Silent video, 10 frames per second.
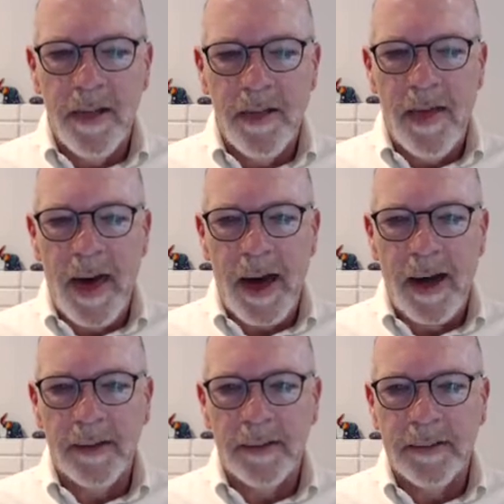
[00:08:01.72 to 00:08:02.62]
that
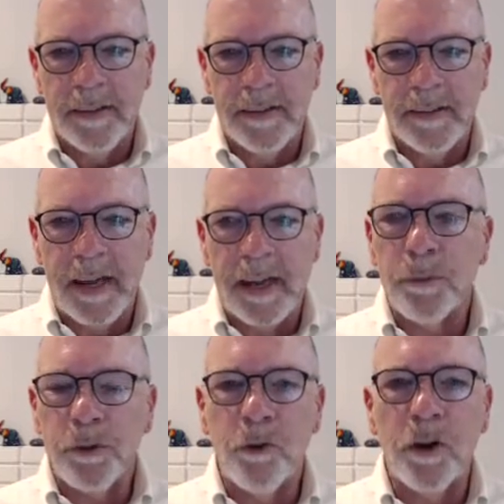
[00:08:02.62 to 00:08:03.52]

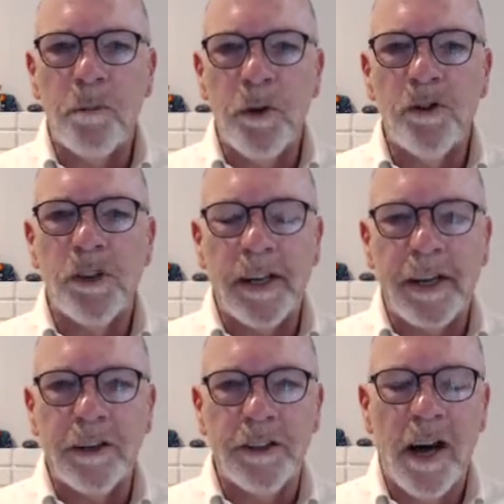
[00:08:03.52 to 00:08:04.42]
celebratory music
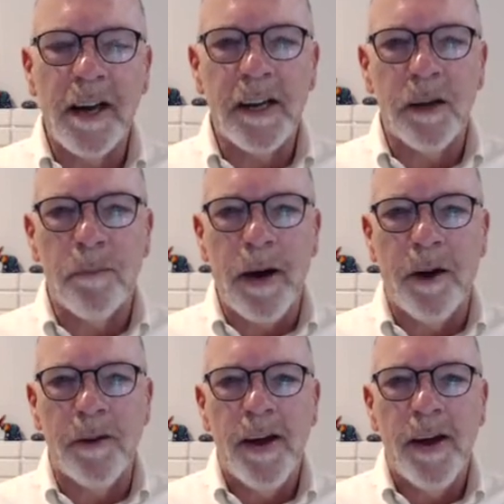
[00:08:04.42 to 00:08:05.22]
like you're talking about.